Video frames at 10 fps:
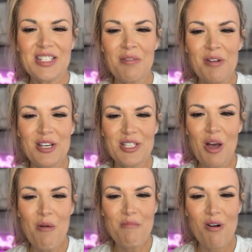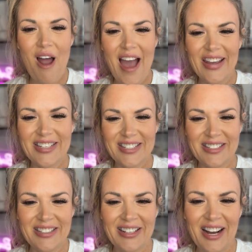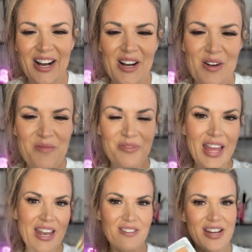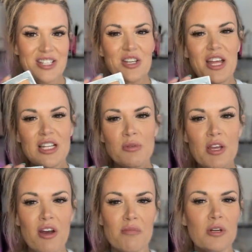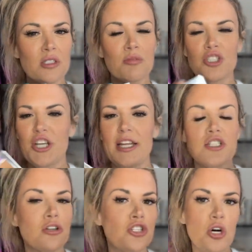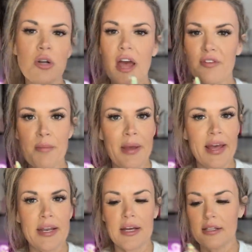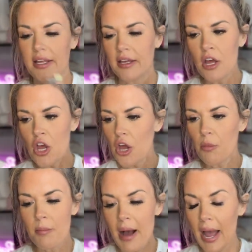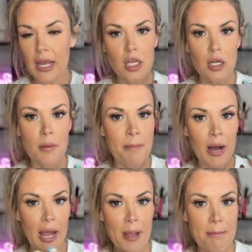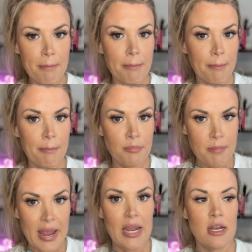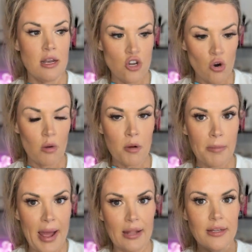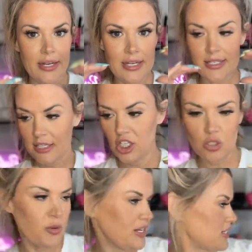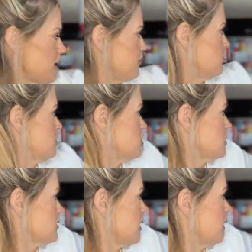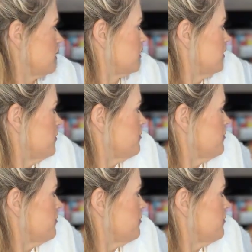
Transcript: Summer's so bright. Anyway, so that's why you have multiple shades. So don't ever panic. Like, my main normal palette is like the 27, which is like